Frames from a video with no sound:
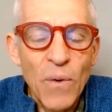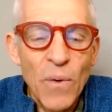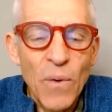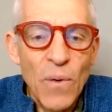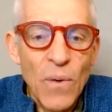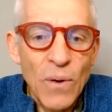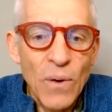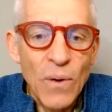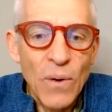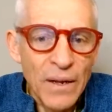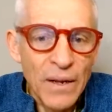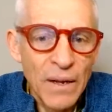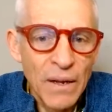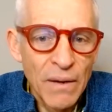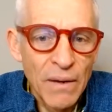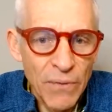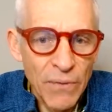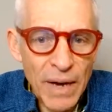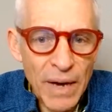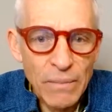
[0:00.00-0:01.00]
or can
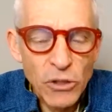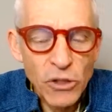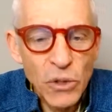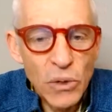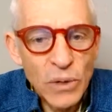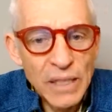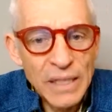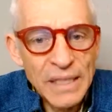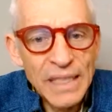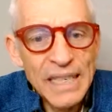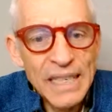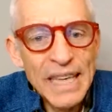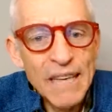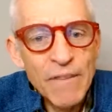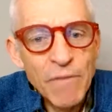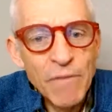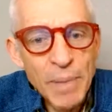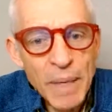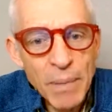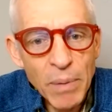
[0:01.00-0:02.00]
frame stories that
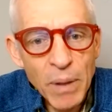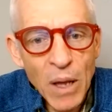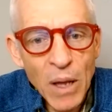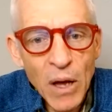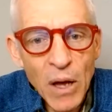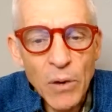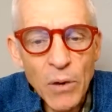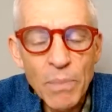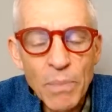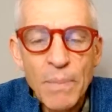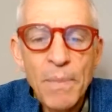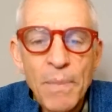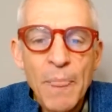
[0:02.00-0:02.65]
give people hope.